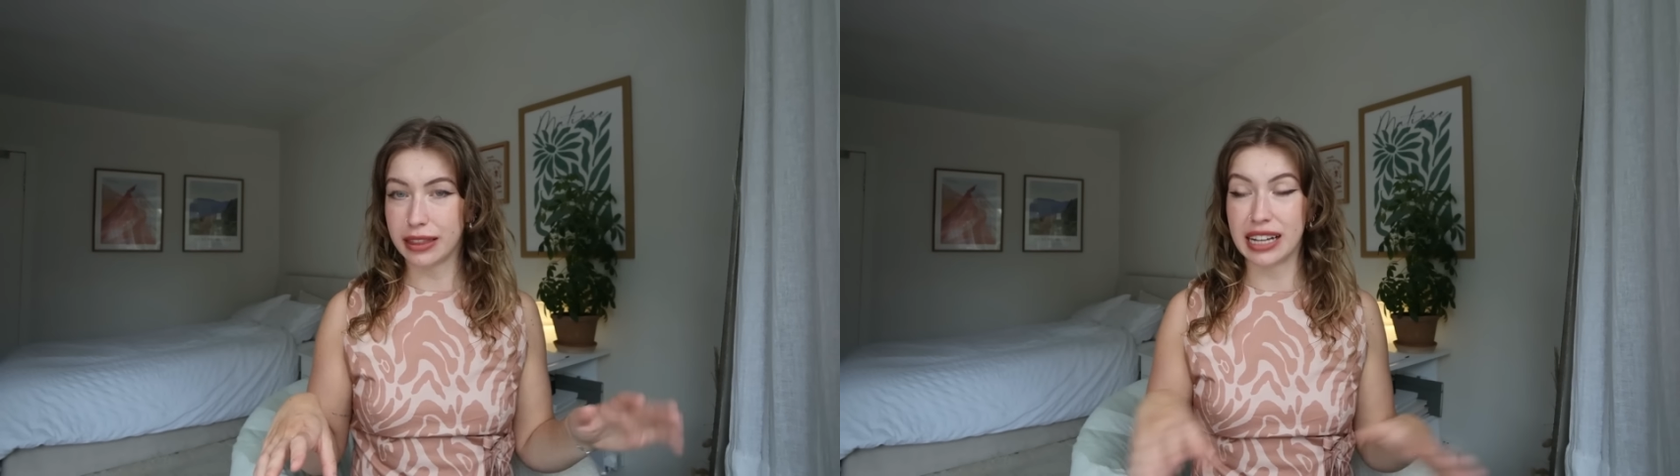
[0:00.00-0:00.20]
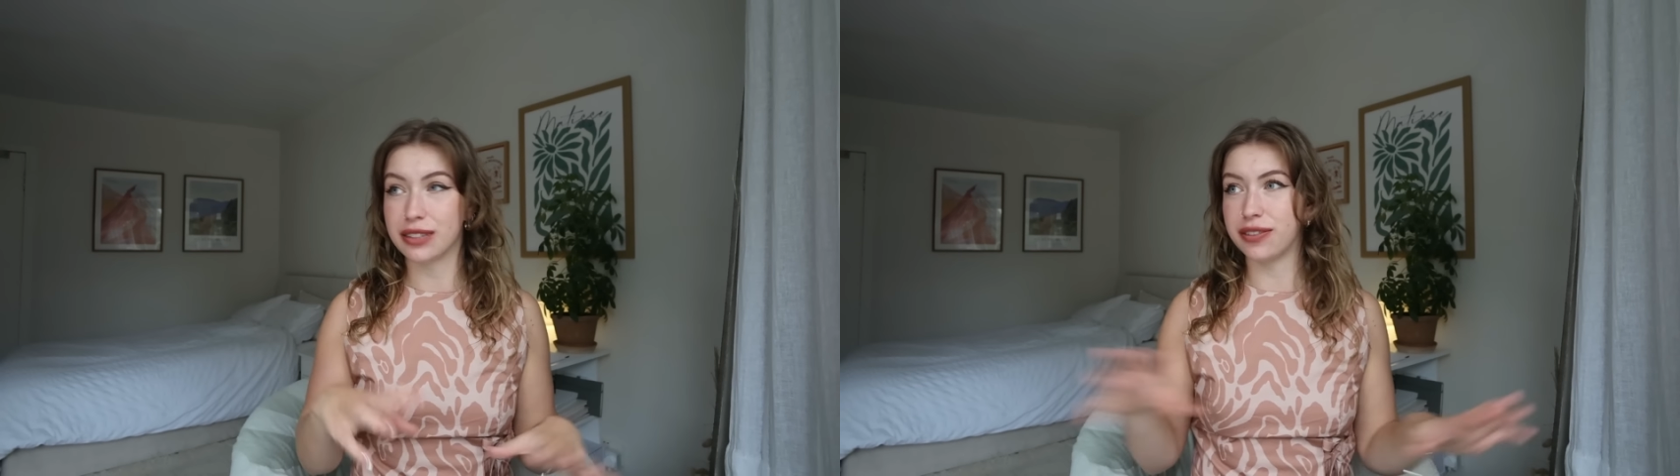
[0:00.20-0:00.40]

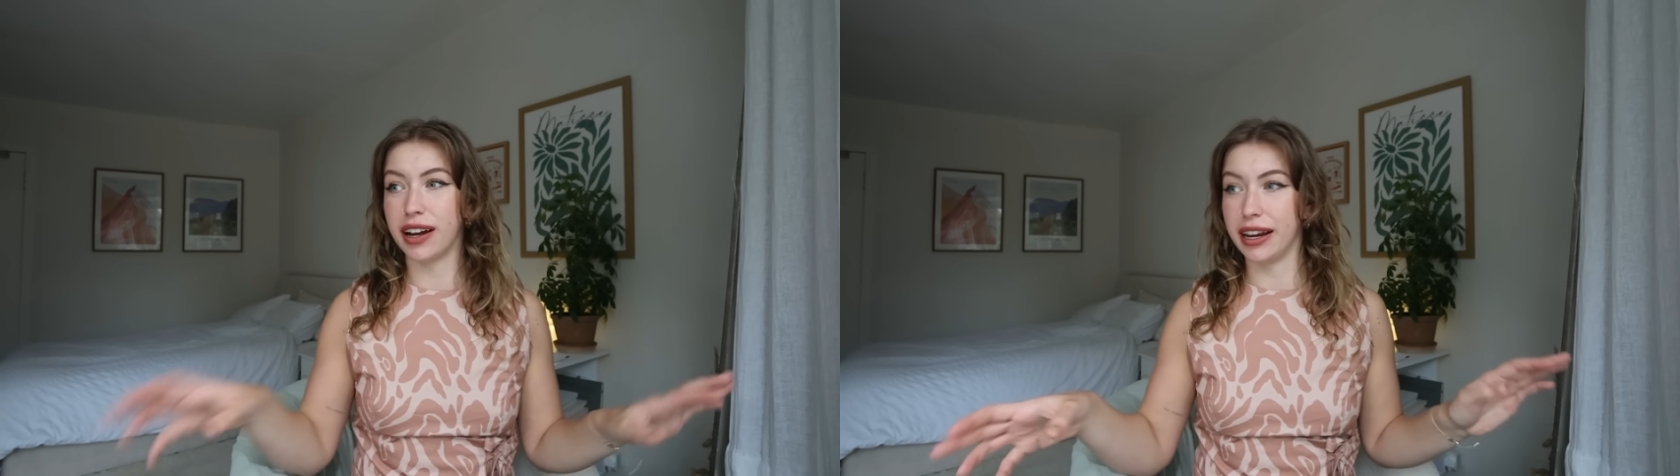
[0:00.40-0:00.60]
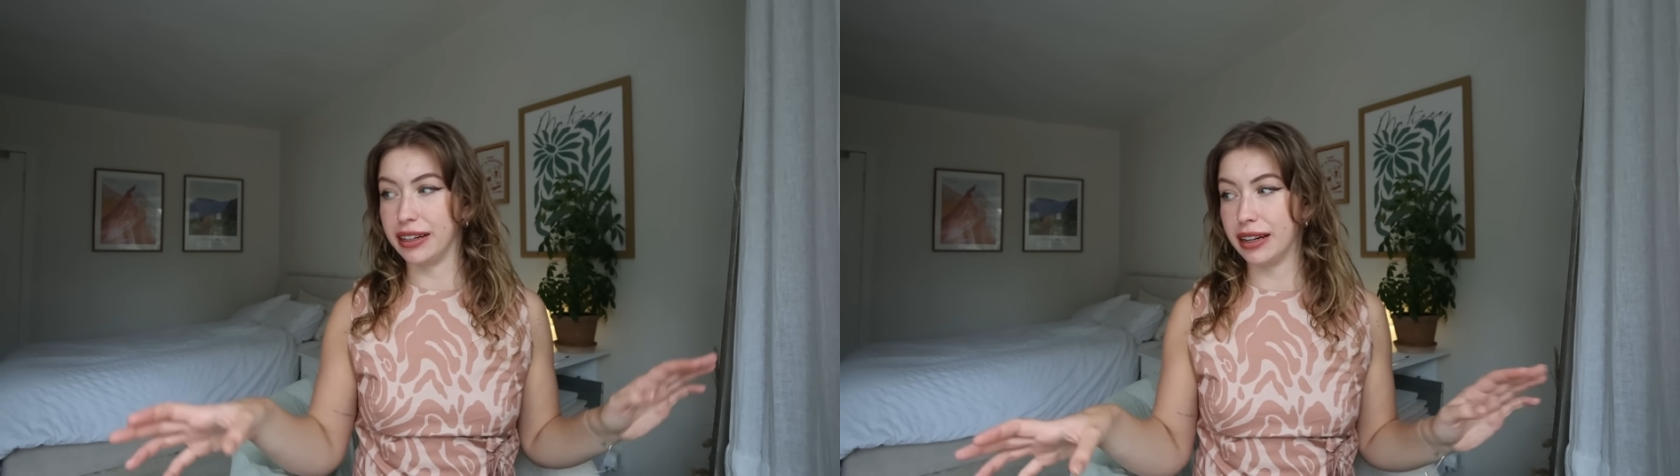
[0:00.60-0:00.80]
that's
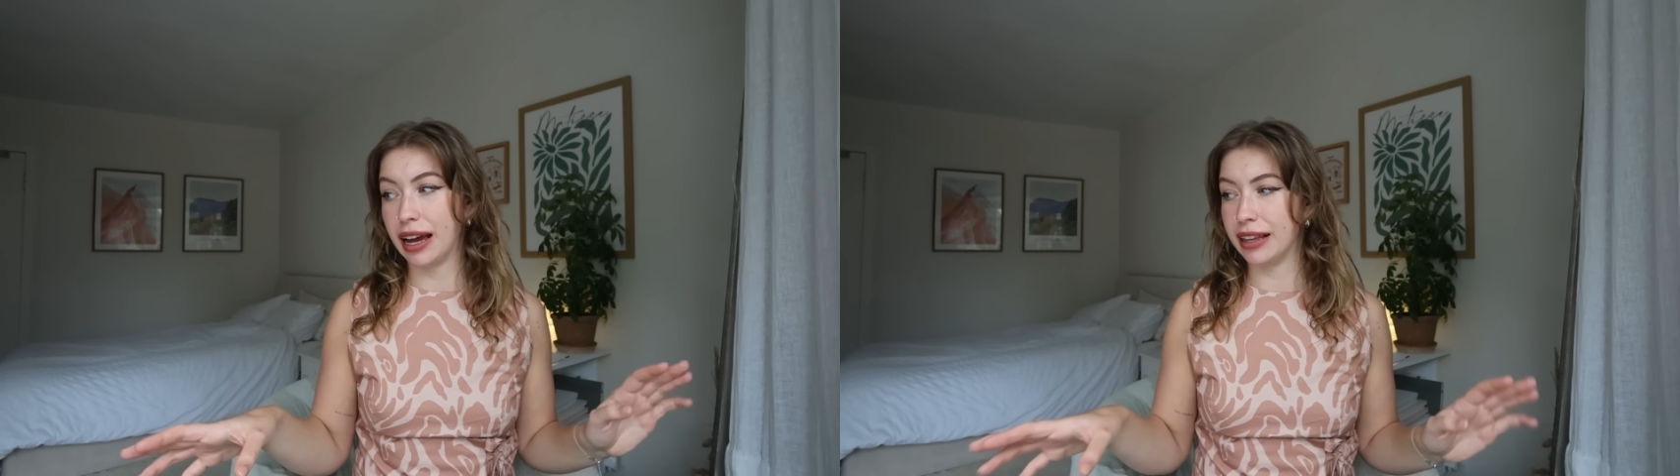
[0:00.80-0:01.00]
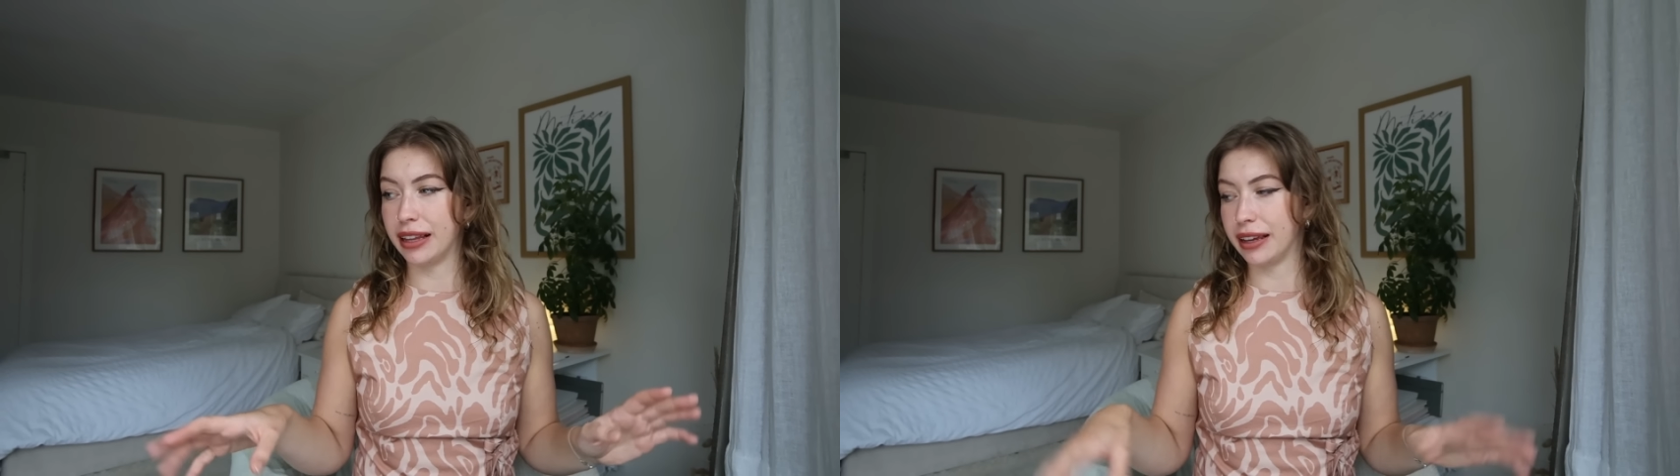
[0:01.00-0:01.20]
fine,
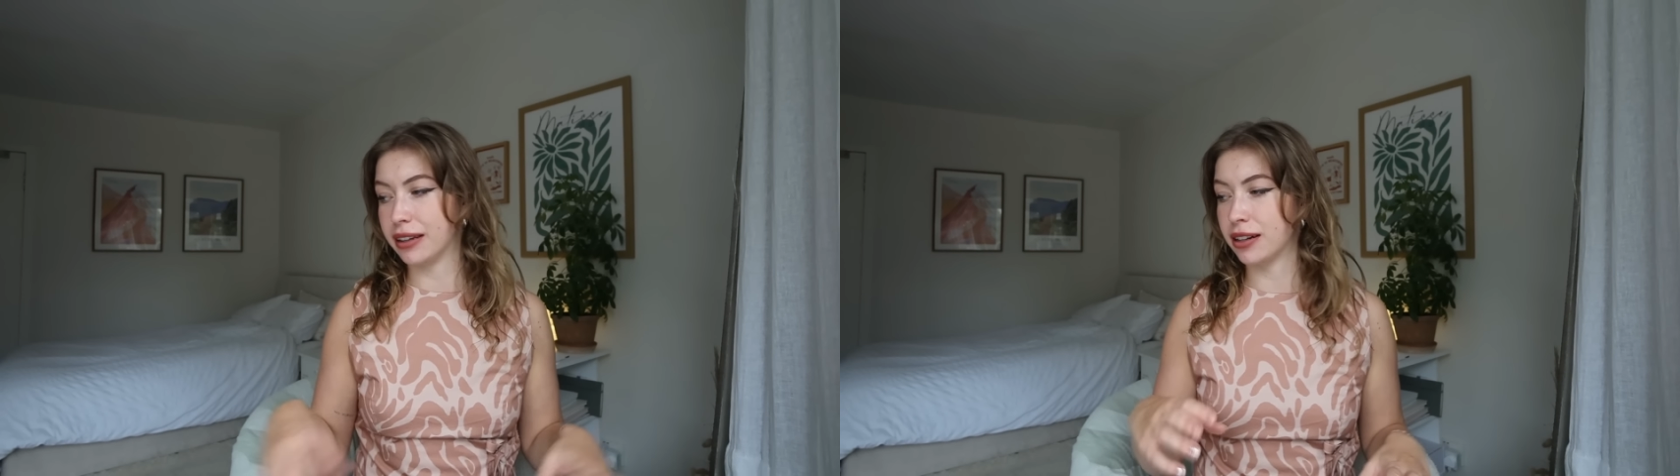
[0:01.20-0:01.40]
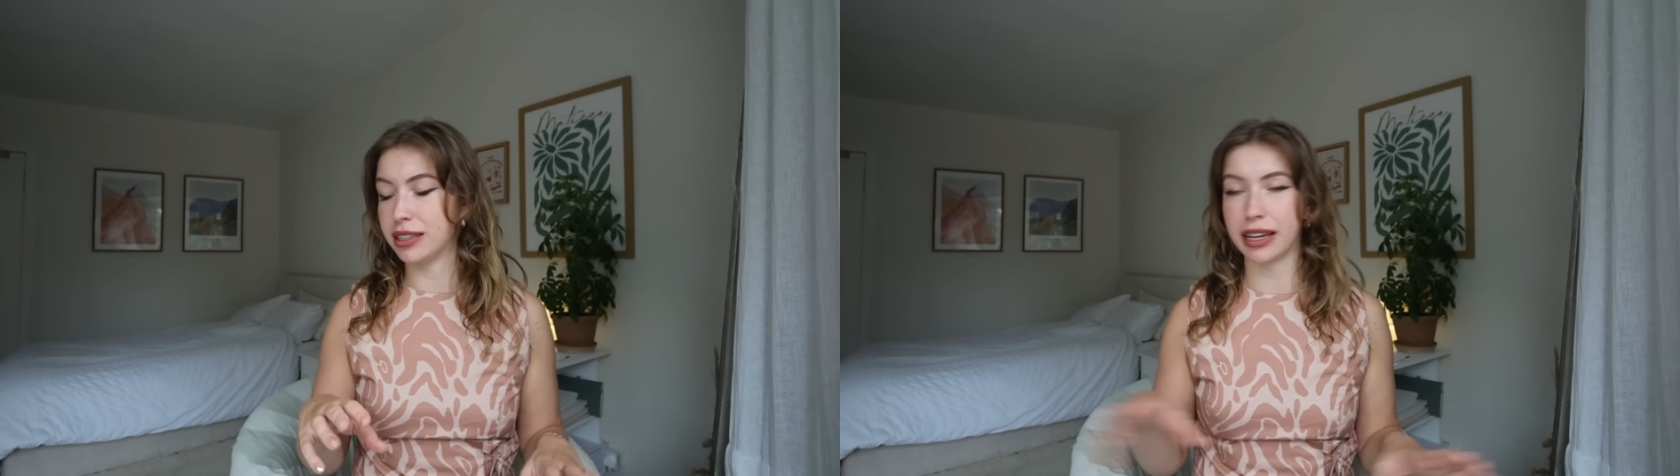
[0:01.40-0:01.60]
and
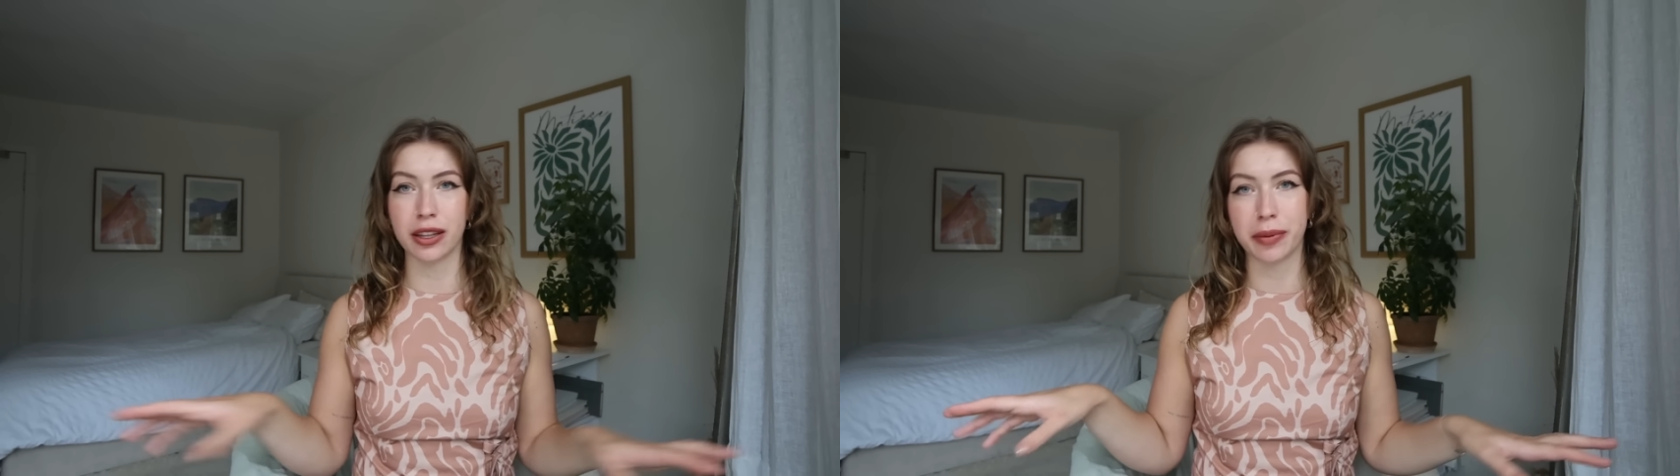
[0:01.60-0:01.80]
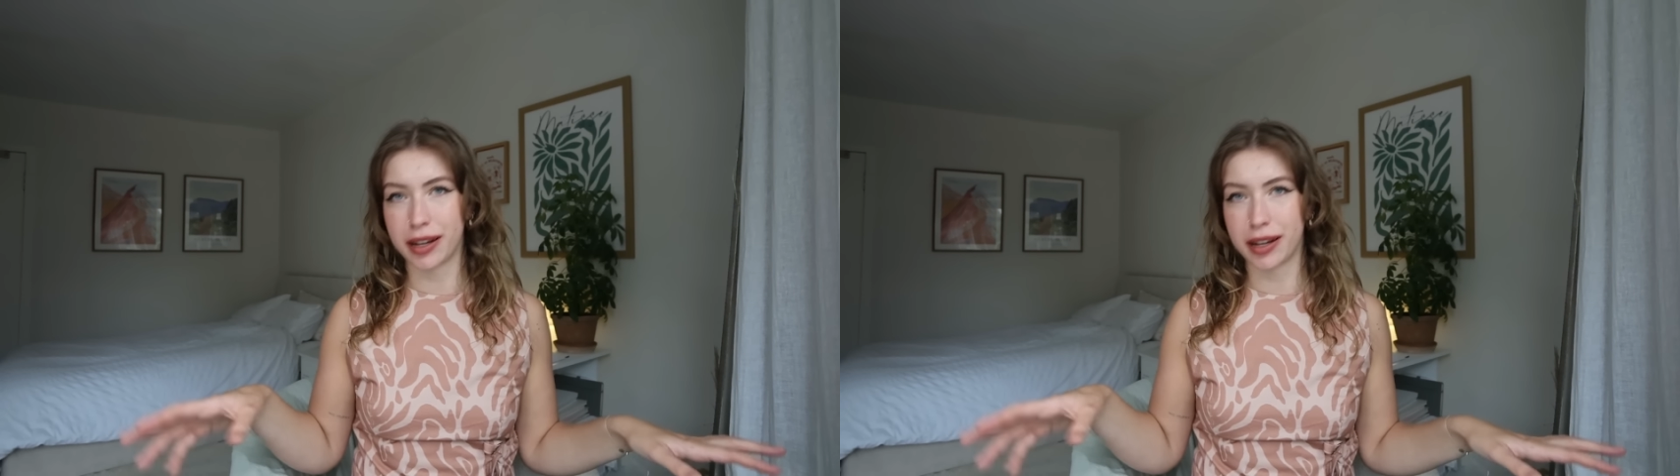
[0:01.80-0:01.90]
like cutting out the